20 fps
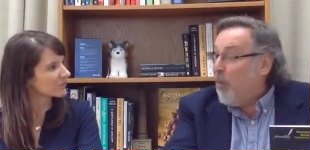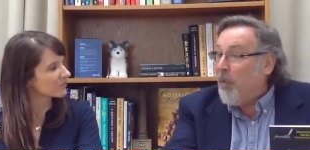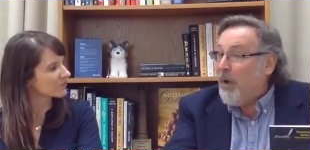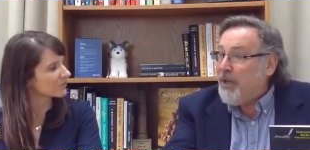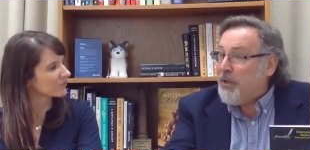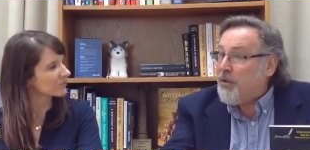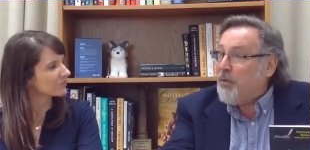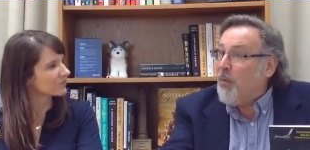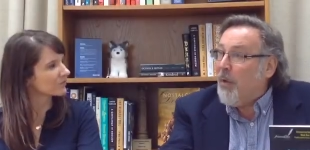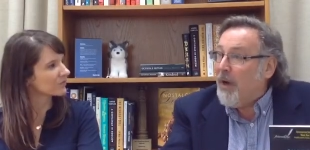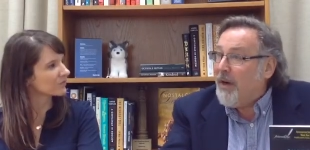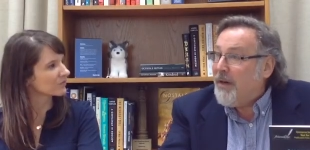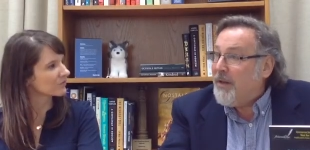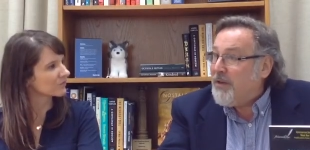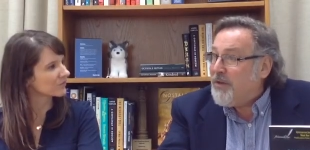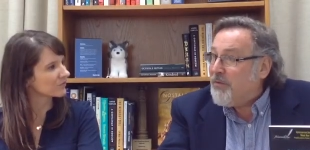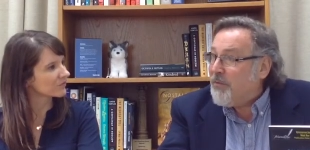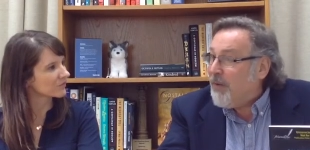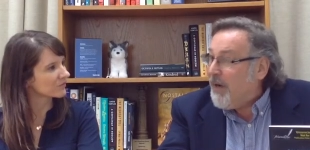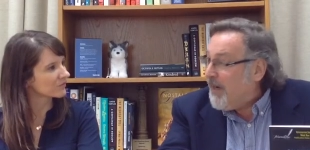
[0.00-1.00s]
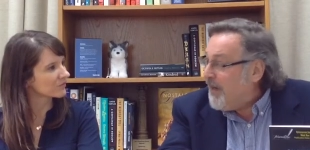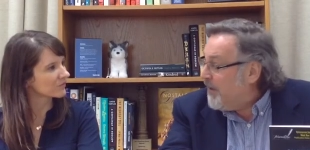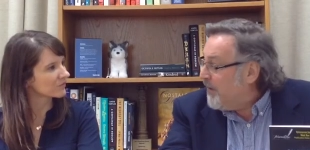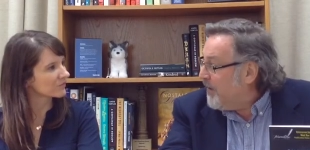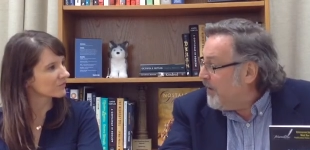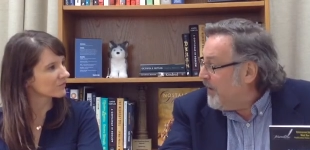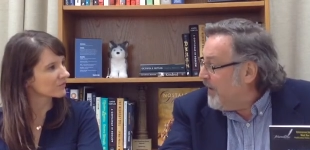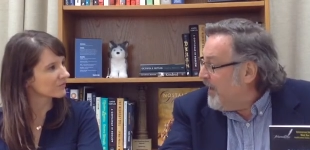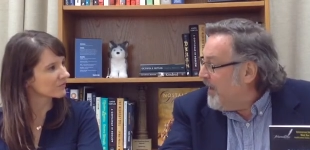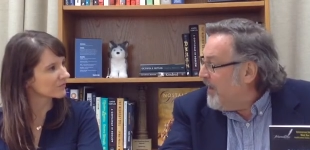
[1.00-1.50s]
Speaker 1: Which one is
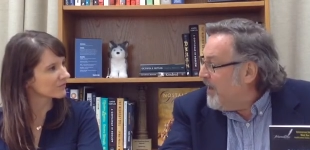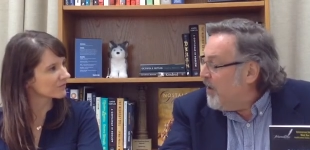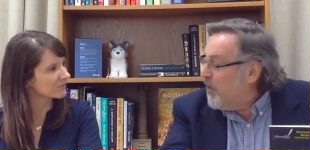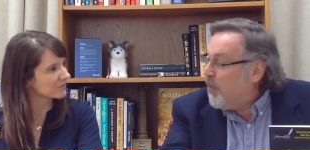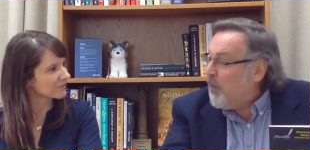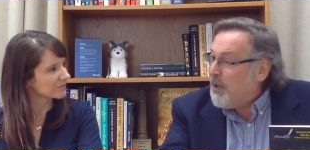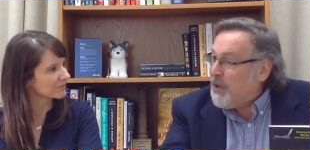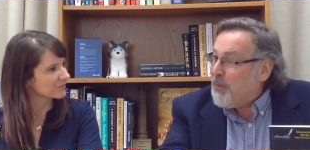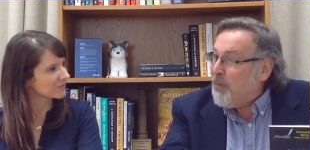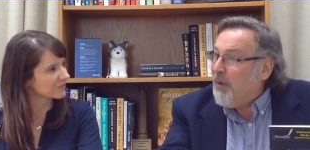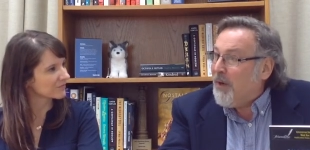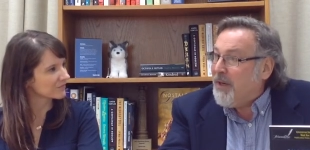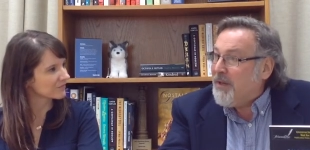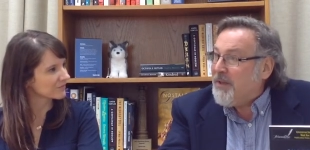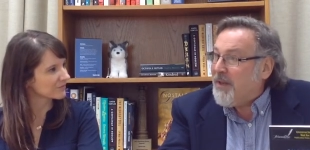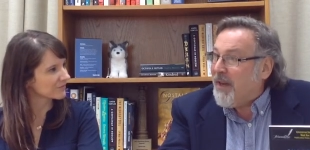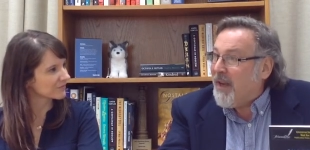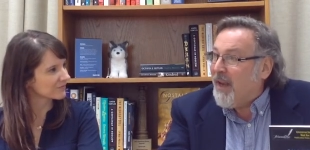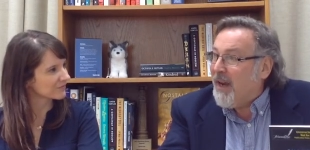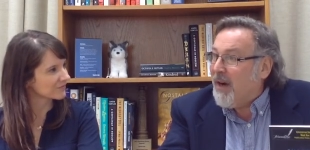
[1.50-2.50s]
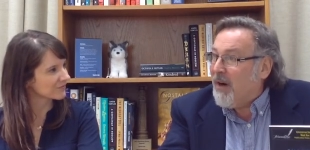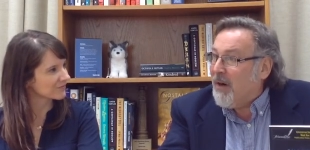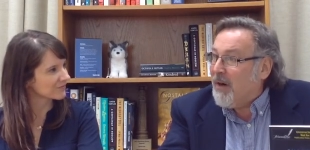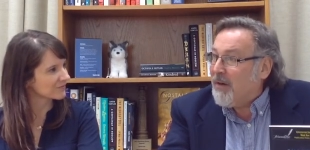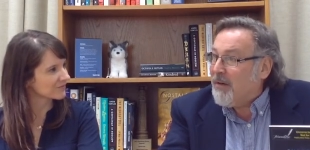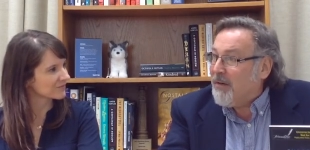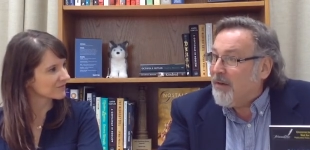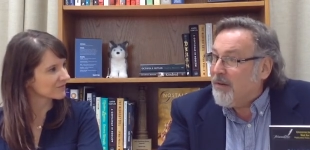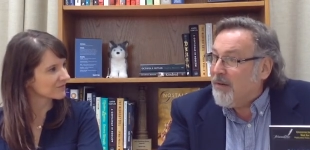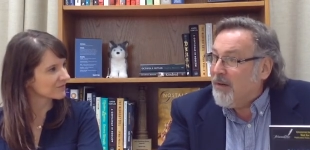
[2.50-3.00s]
real? Which one is a
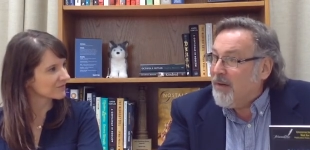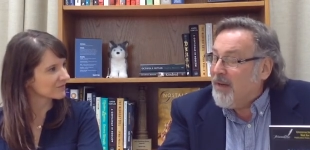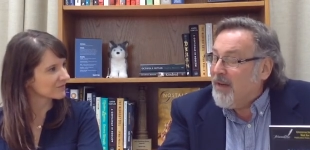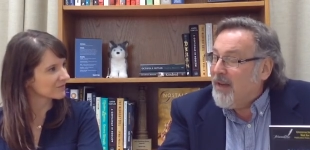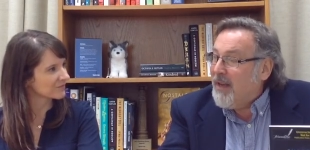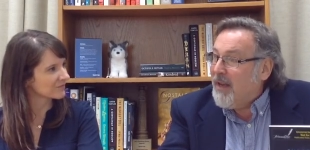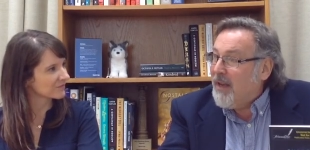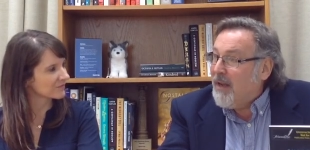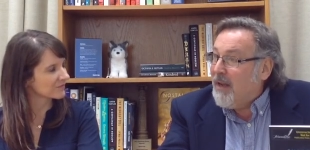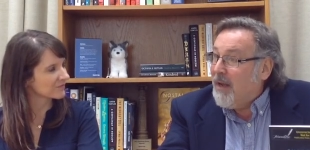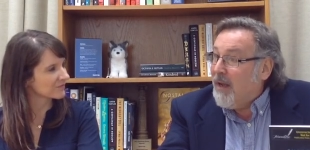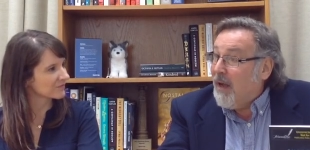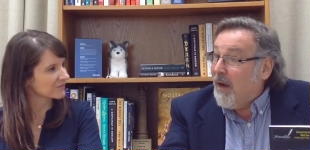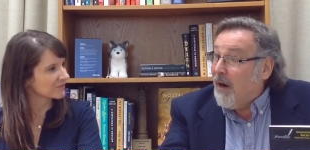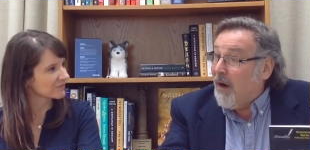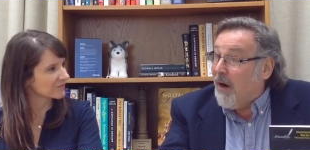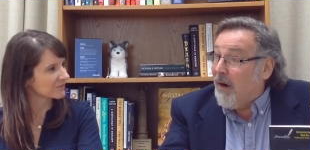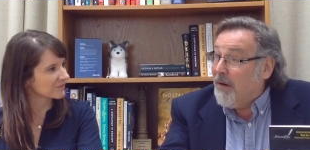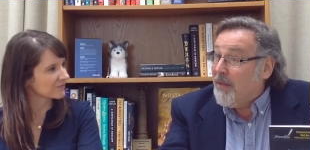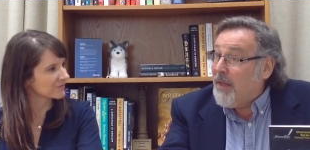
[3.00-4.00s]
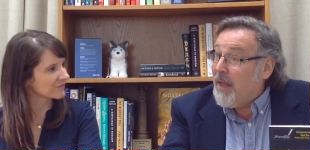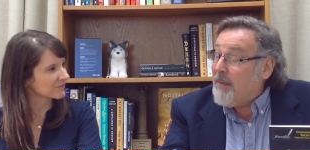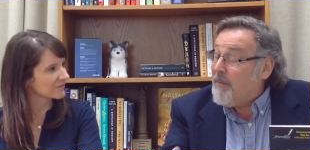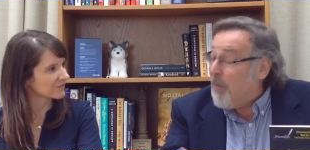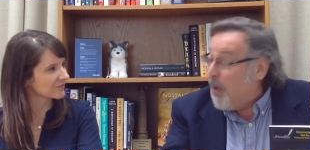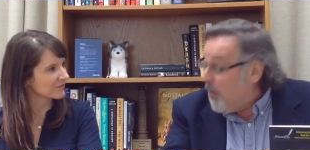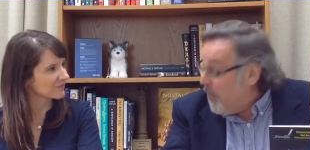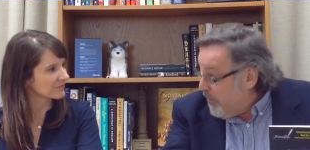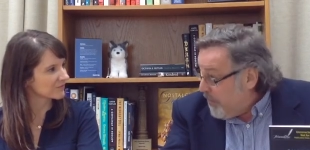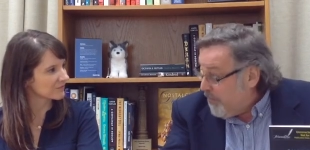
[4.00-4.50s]
character? Are they
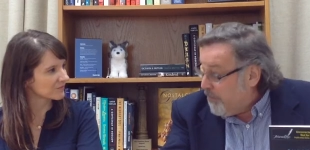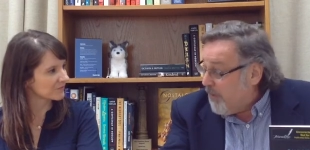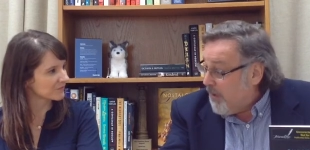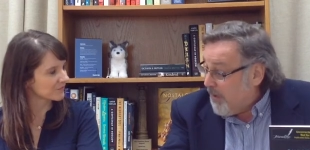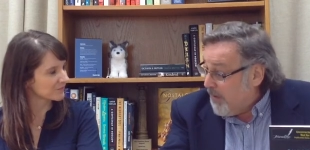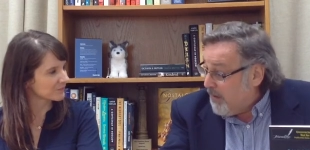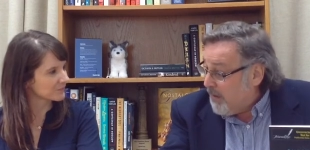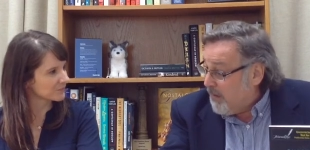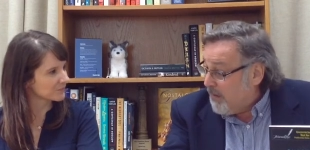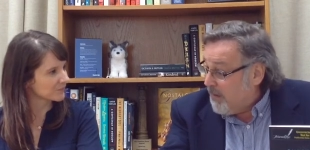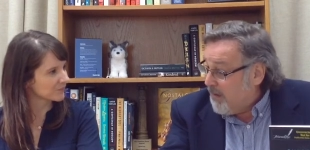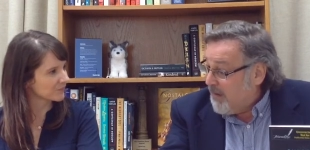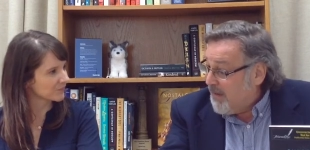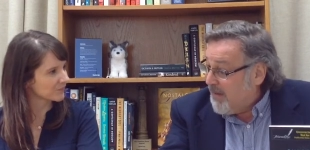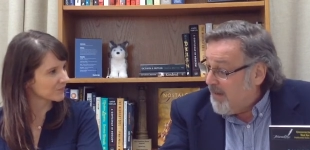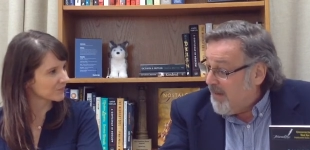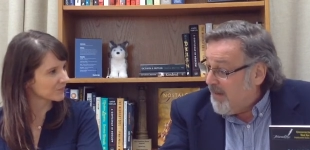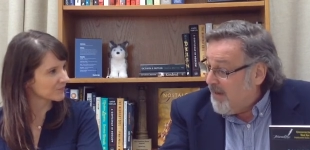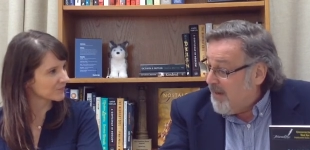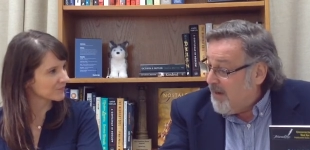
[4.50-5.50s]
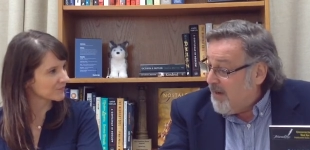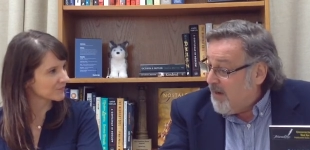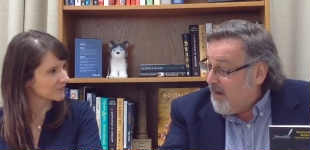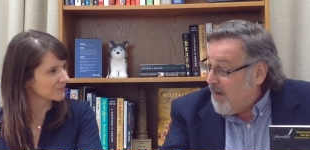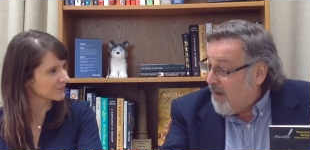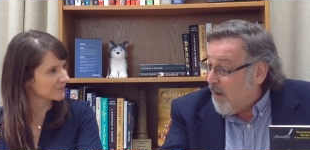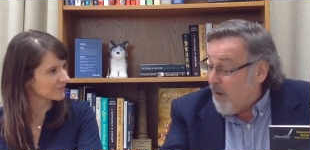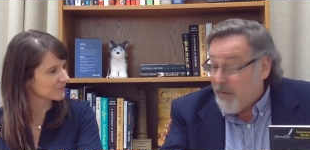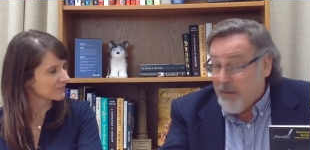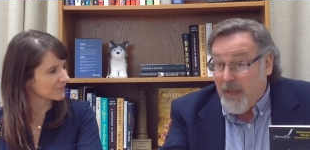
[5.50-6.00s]
both real?
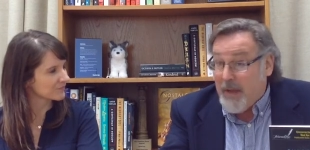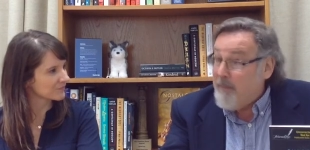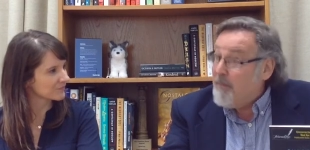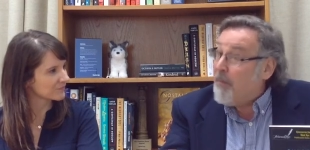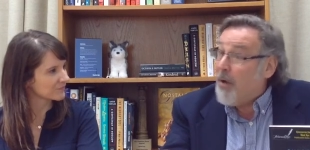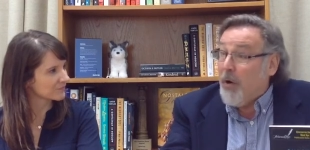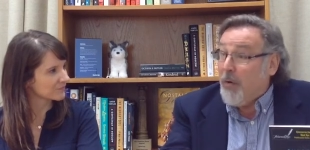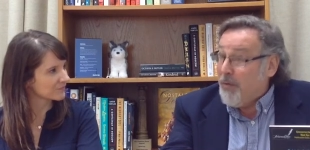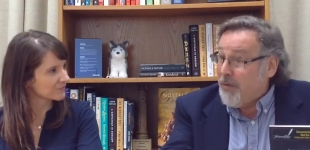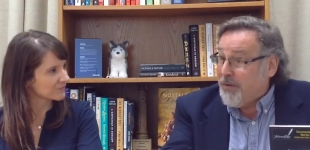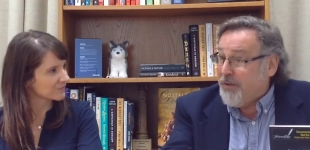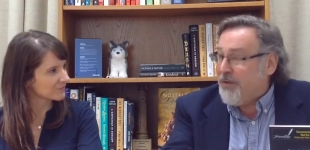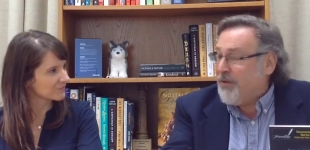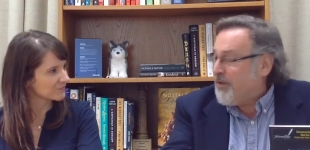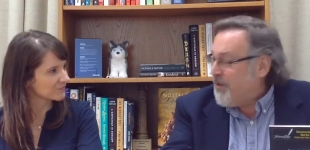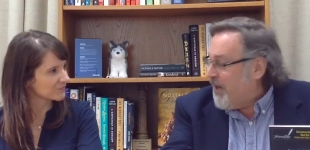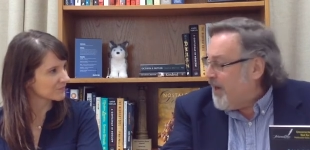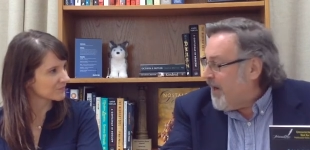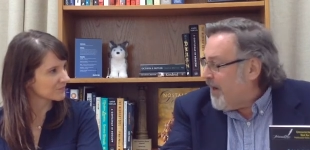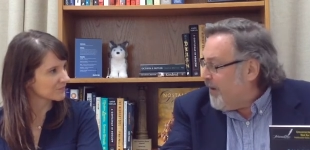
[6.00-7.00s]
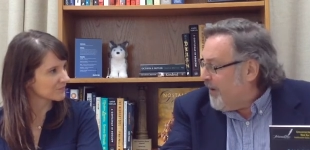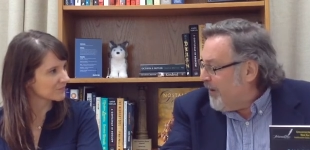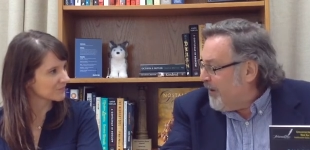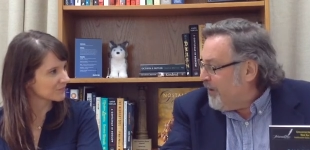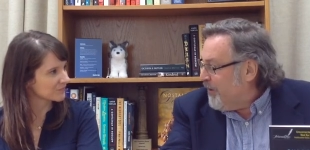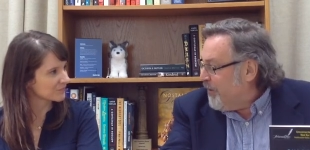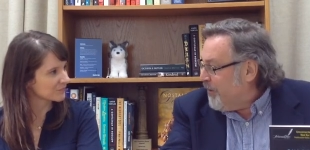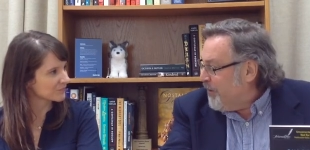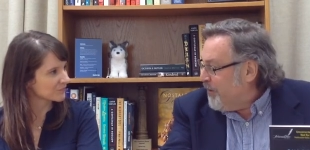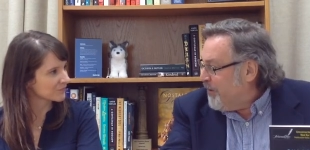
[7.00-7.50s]
Are they both just
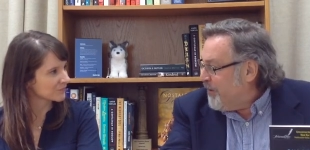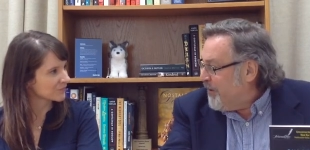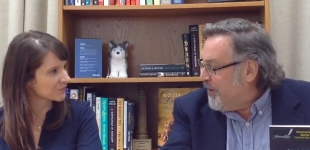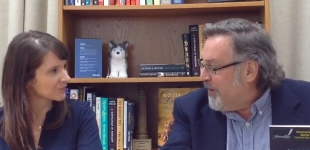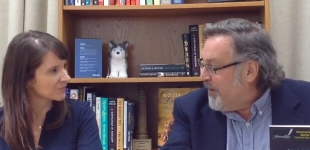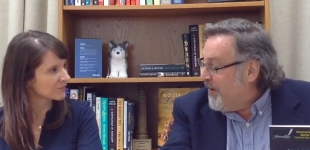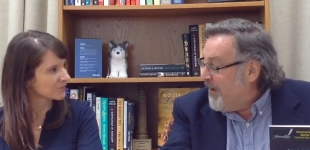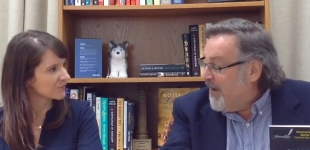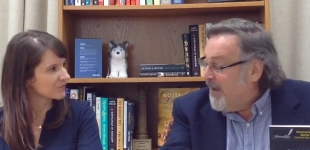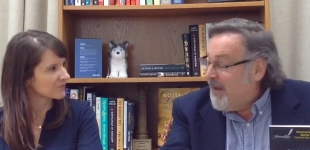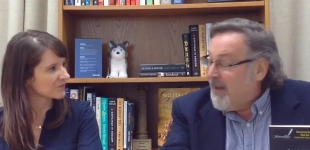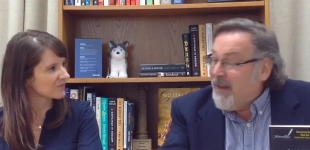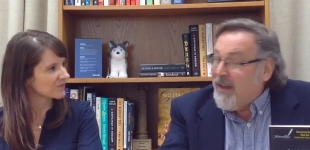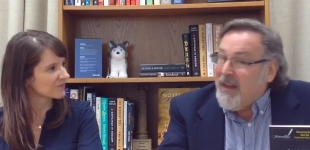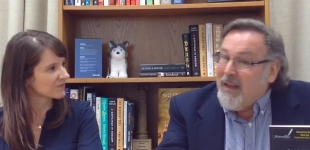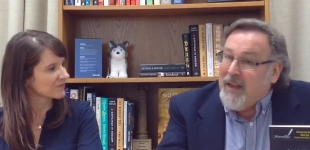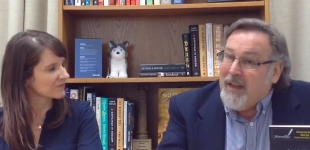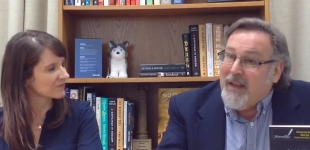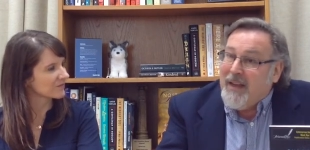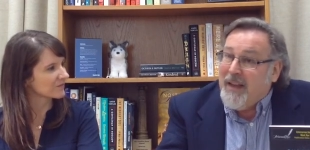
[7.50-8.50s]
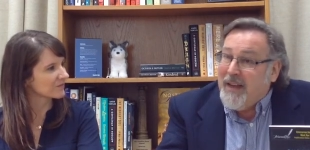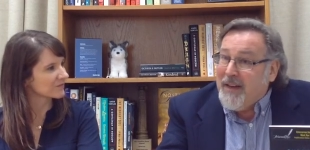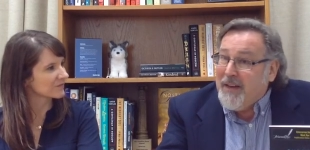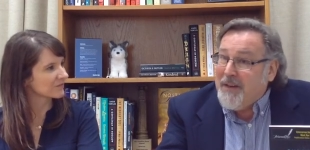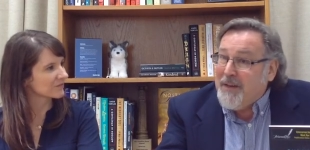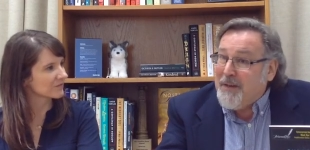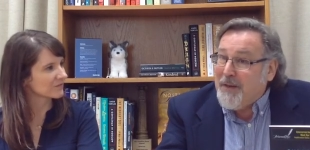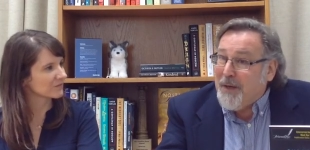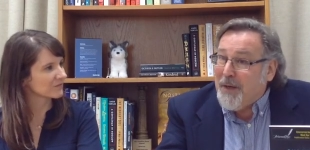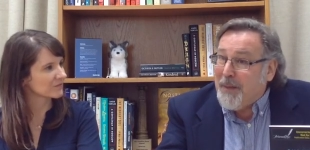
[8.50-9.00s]
characters?
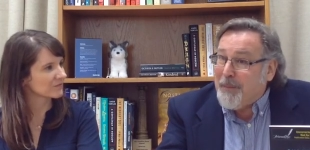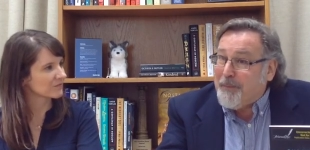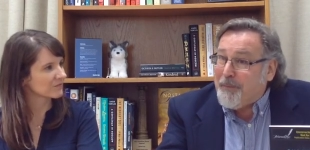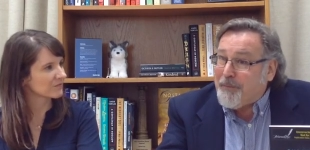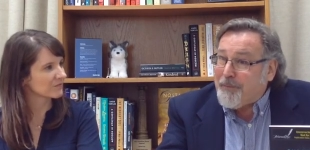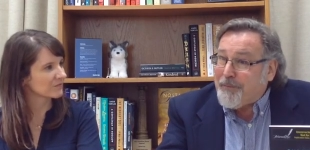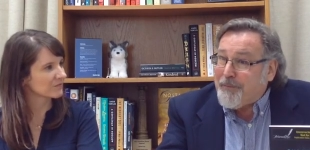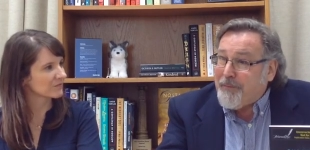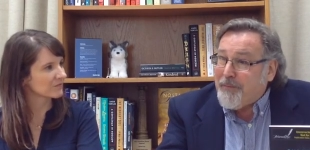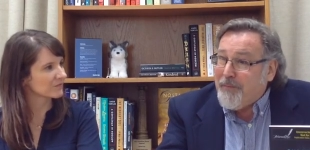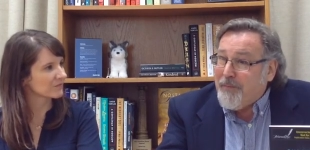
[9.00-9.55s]
And um,